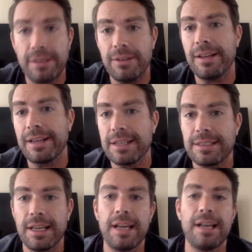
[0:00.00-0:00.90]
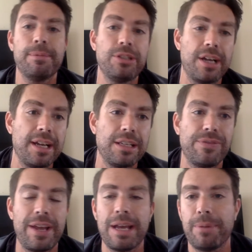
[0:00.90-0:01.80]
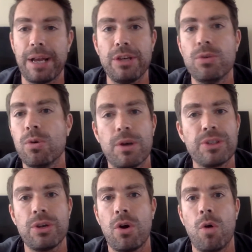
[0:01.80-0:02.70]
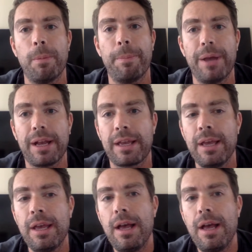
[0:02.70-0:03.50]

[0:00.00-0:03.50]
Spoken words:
Like I said, I'm a Giants fan, but I knew it wasn't a homer pick.